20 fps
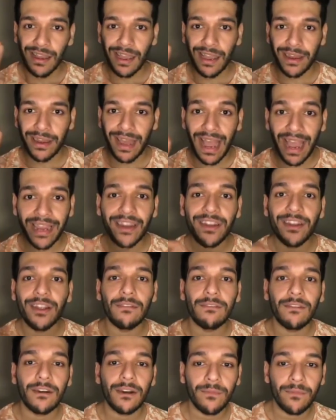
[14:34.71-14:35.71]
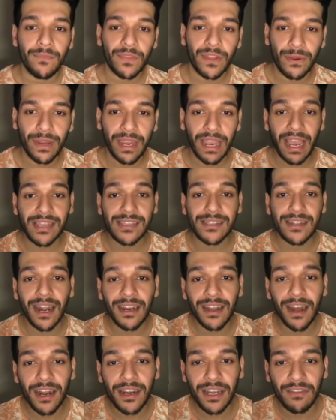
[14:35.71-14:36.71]
And I can deliver. Okay, I
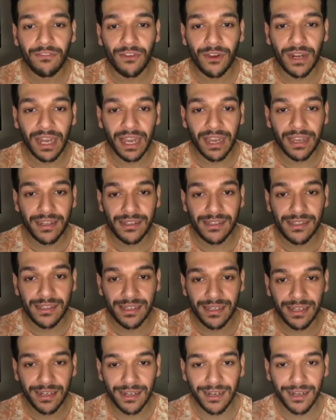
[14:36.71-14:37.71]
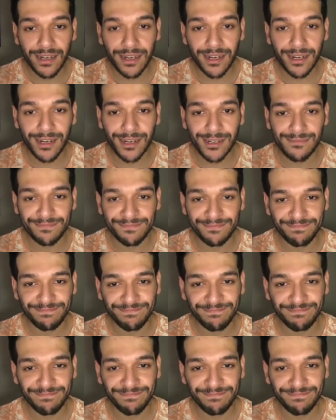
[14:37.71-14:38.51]
start hunting for clients. And